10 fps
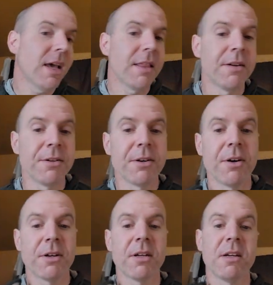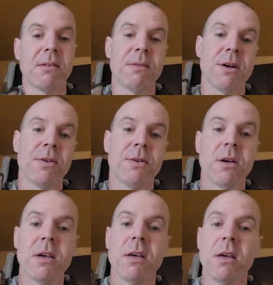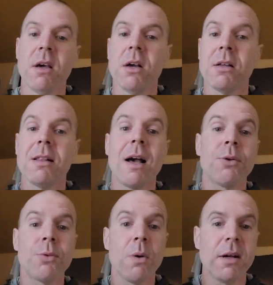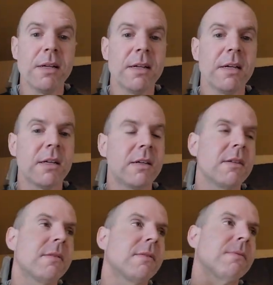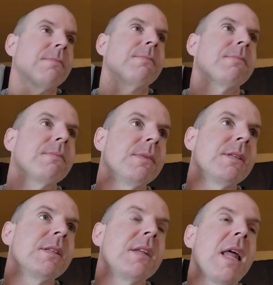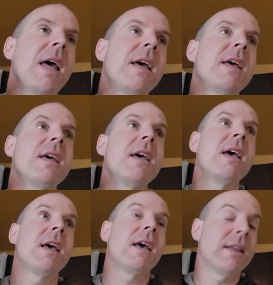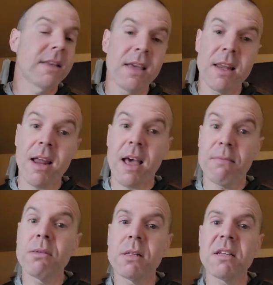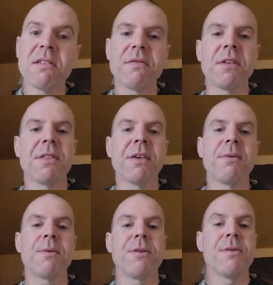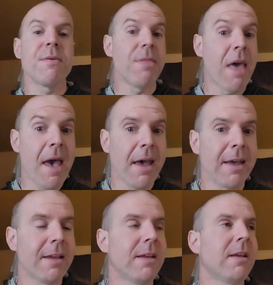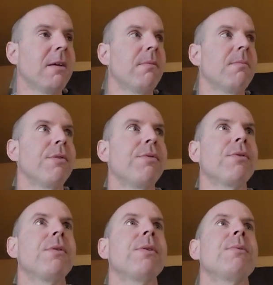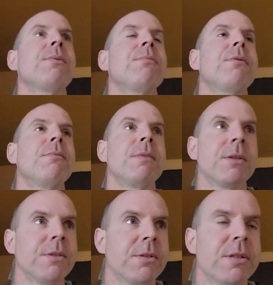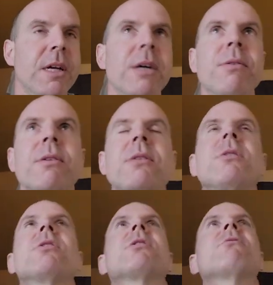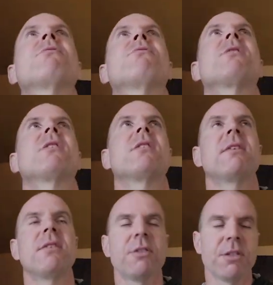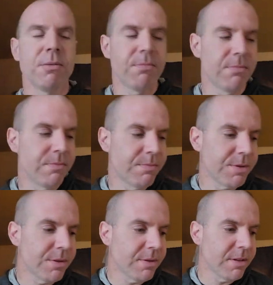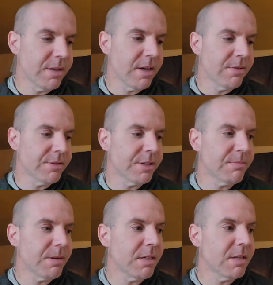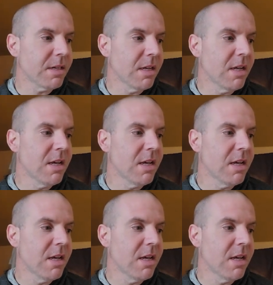And they're talking about cloud whitening, this and that. And again, I believe that they would do that before they would put mirrors out just to reflect the energy purely out to space.